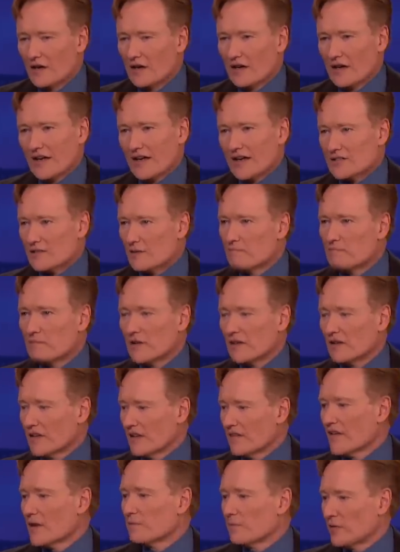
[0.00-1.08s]
It has a
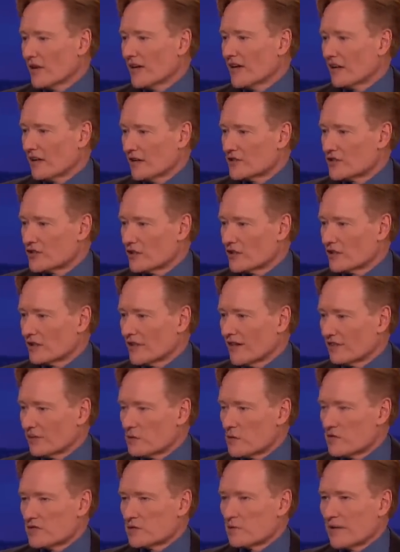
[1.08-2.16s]
million, and they play it on Turner
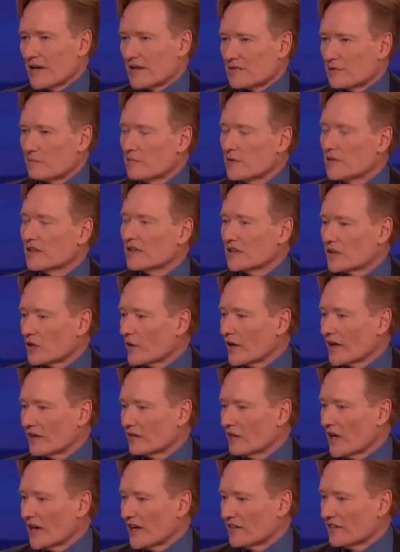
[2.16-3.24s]
Classic Movies, but it has a million
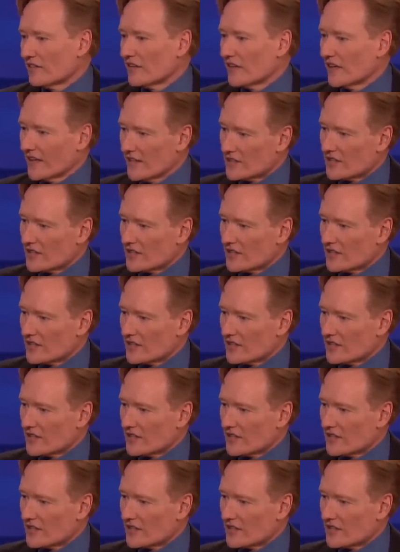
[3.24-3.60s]
great lines in it.